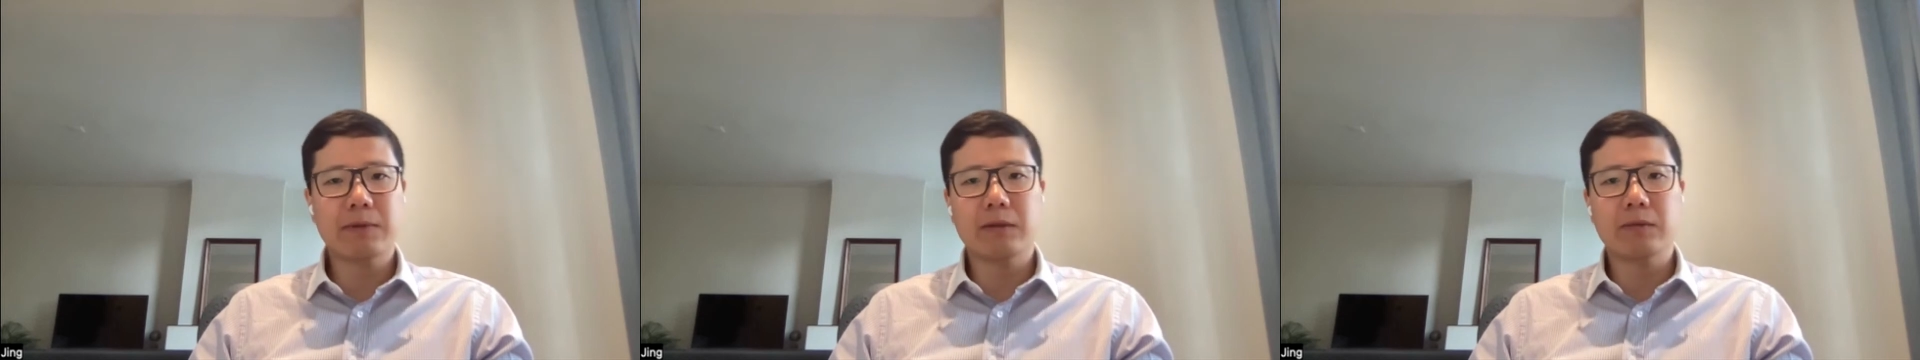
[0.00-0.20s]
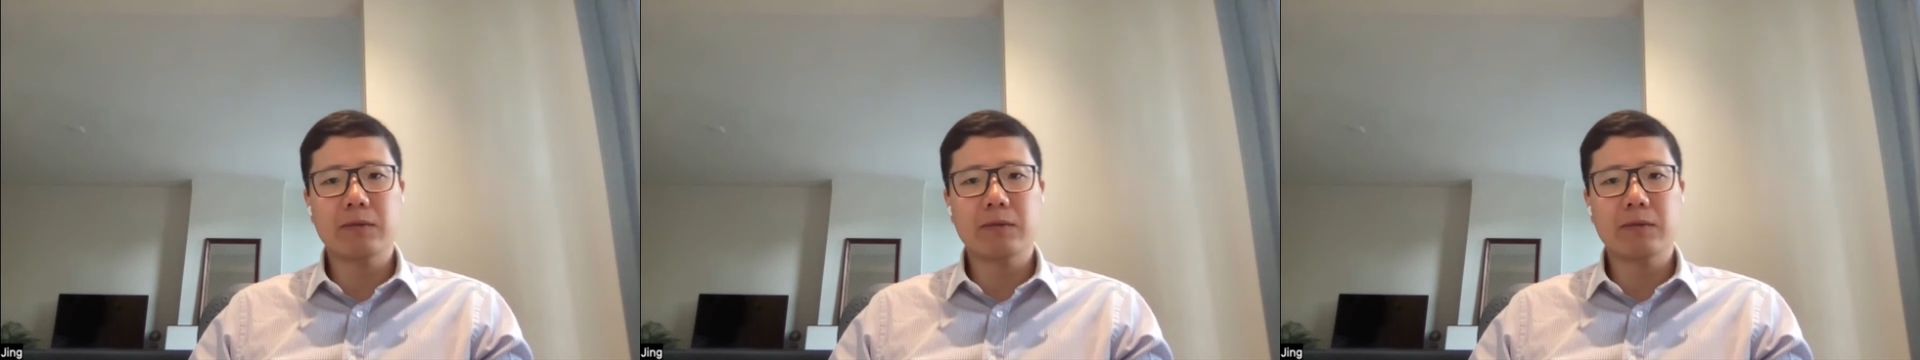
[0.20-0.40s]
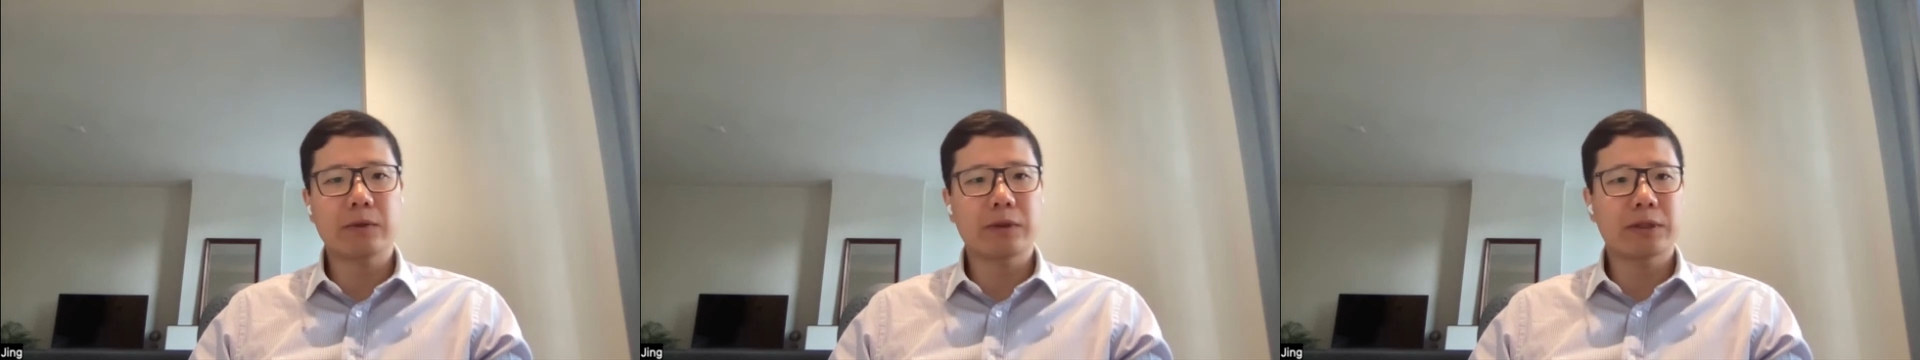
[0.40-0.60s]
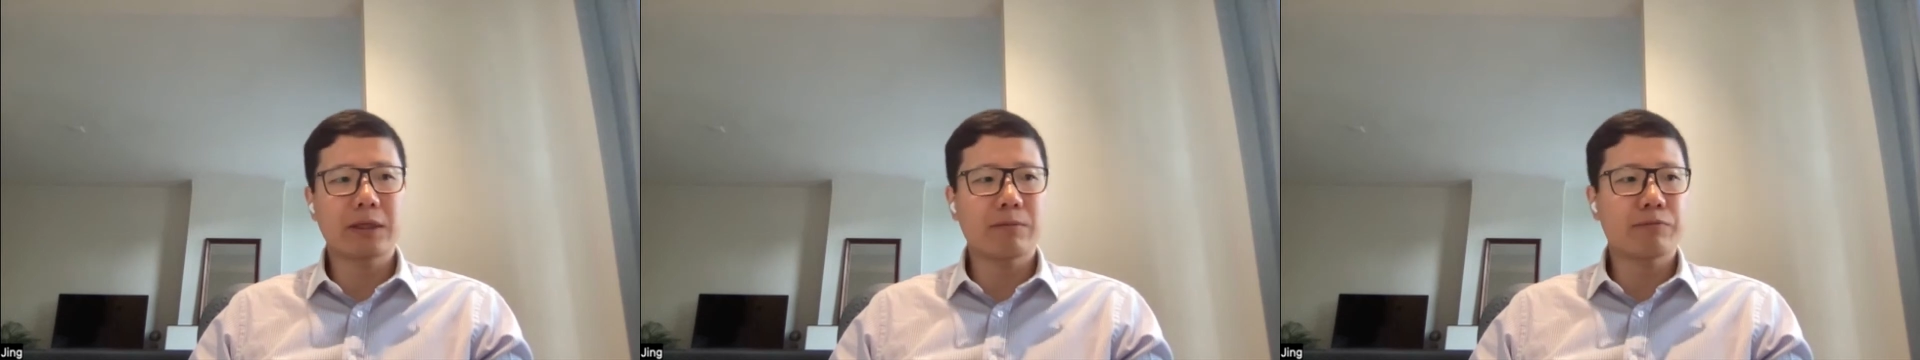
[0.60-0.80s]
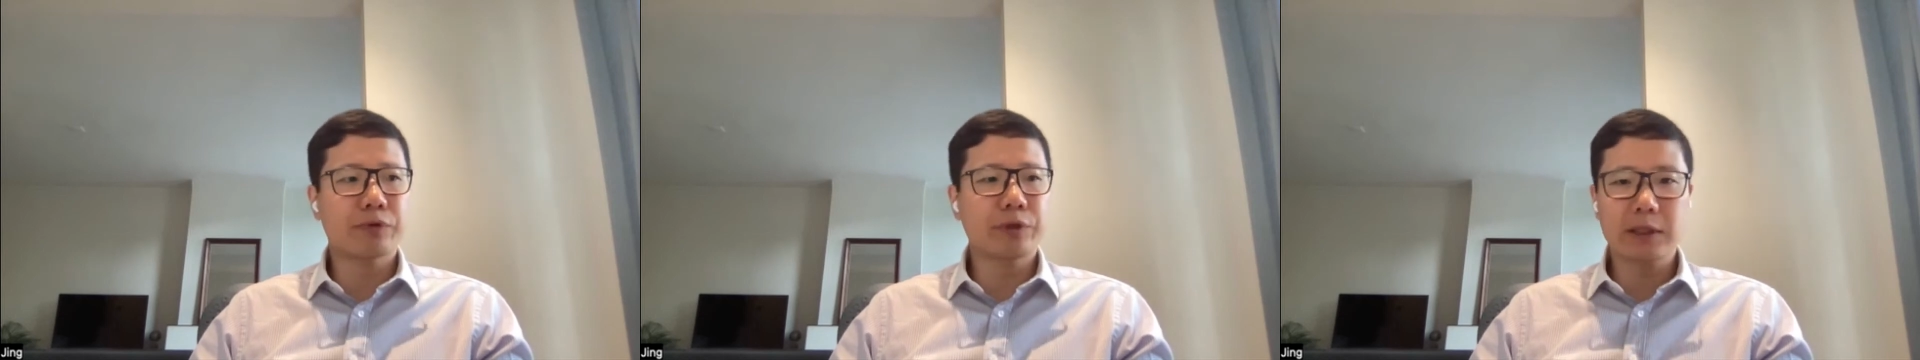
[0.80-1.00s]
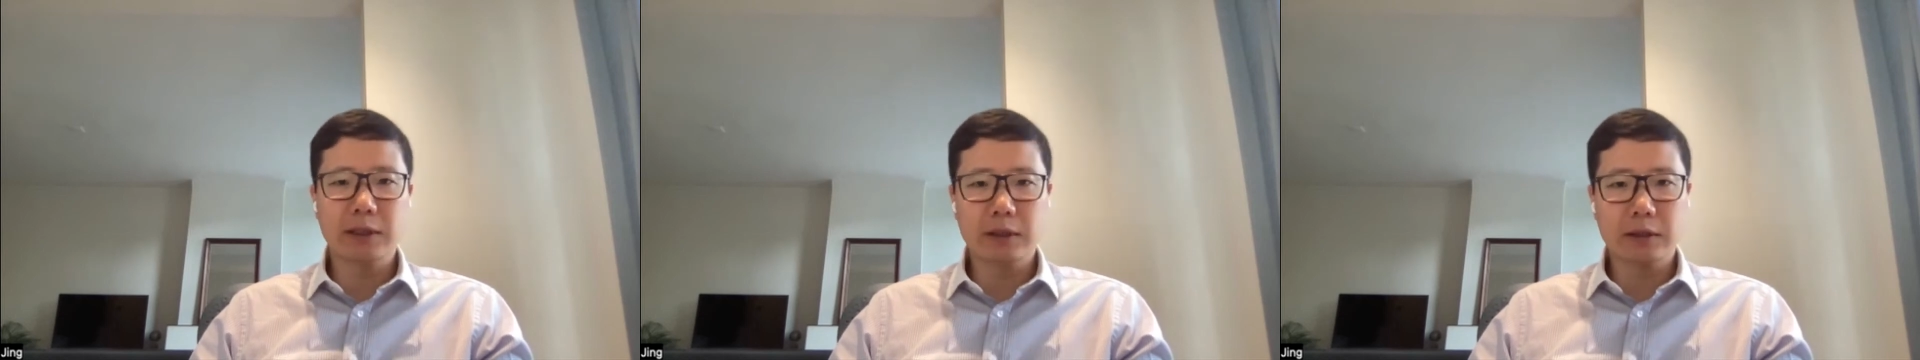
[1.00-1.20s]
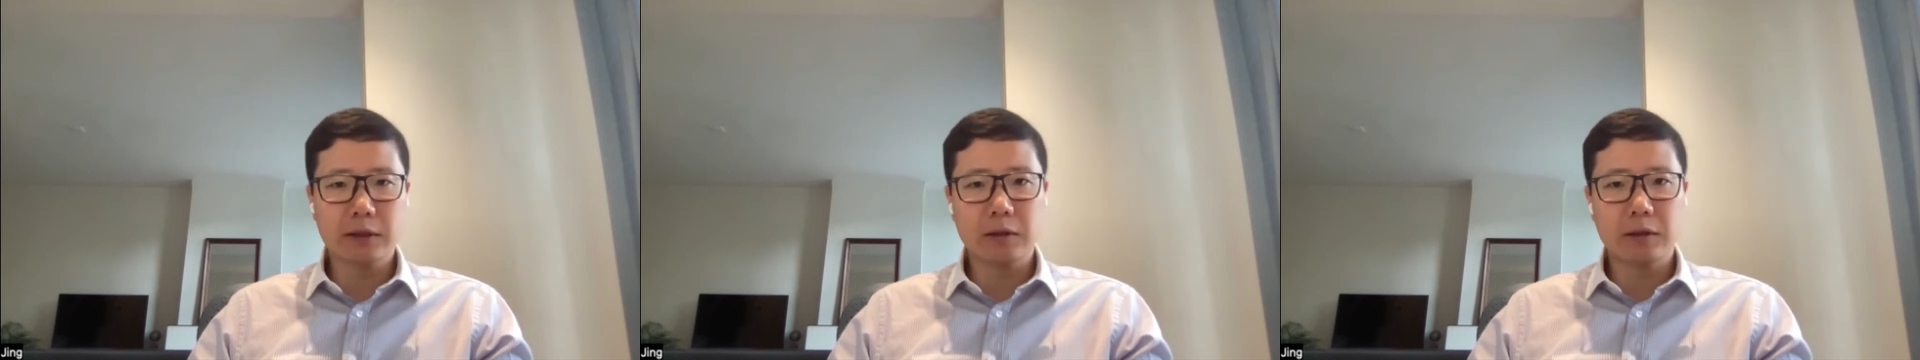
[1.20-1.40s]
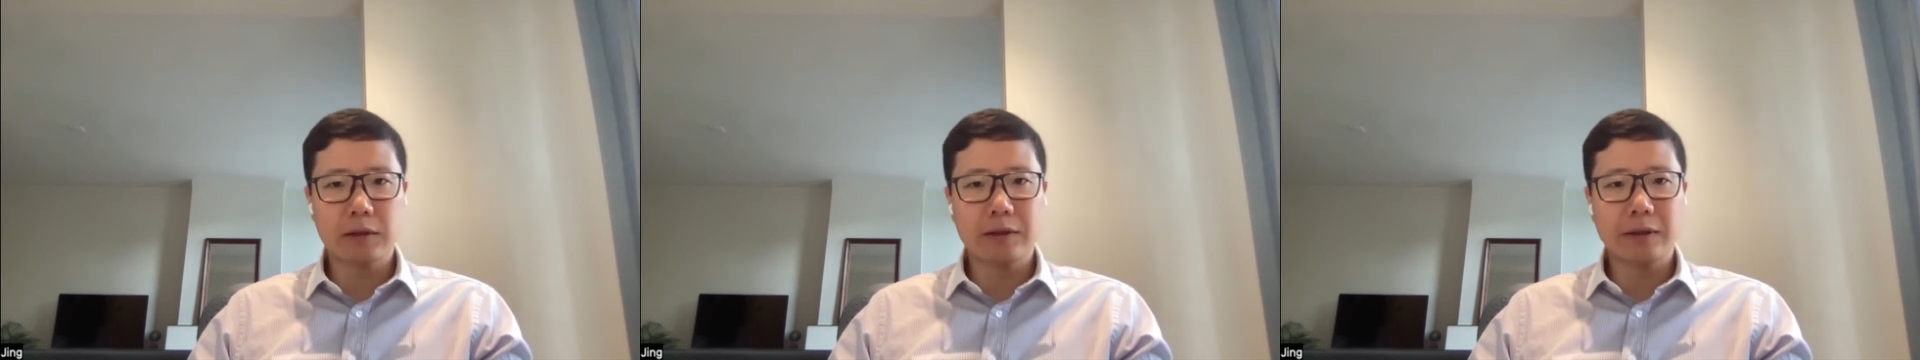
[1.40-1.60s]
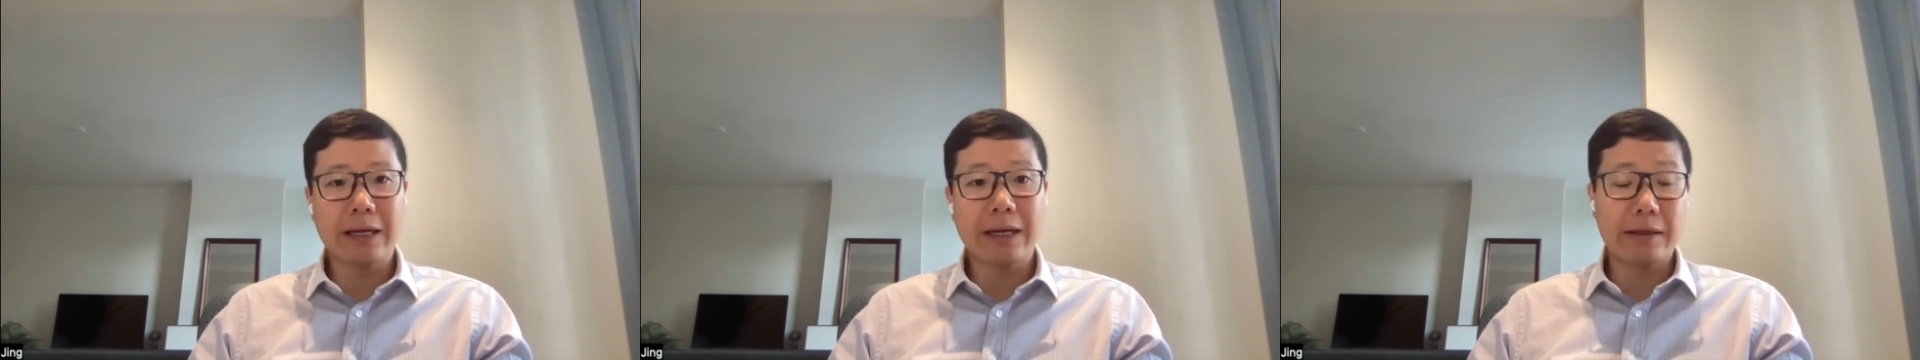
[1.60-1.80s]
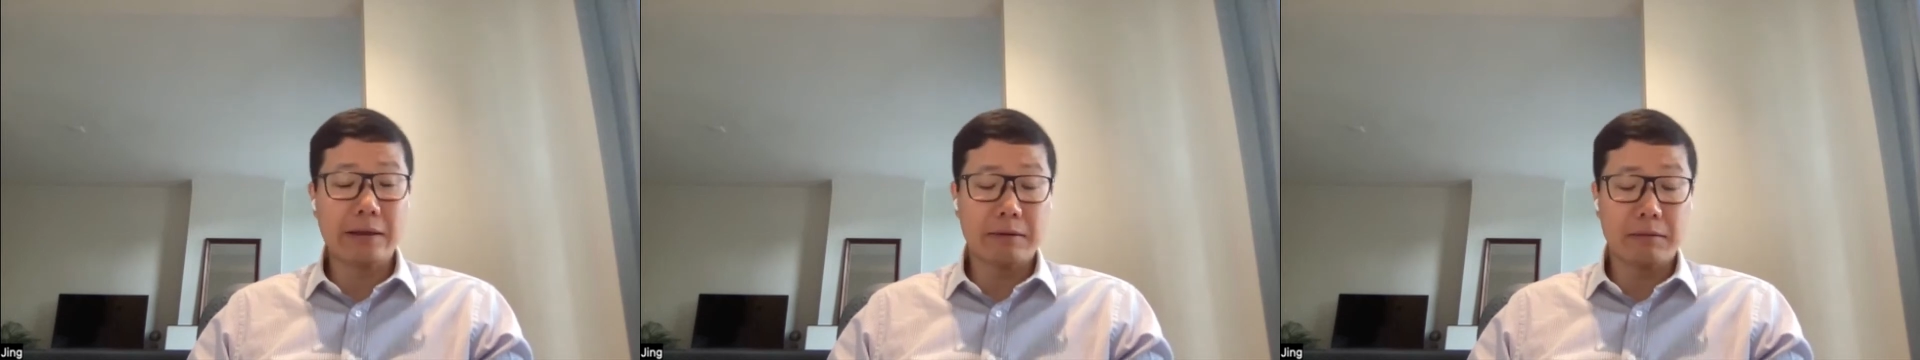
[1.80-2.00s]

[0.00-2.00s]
but with some preclinical,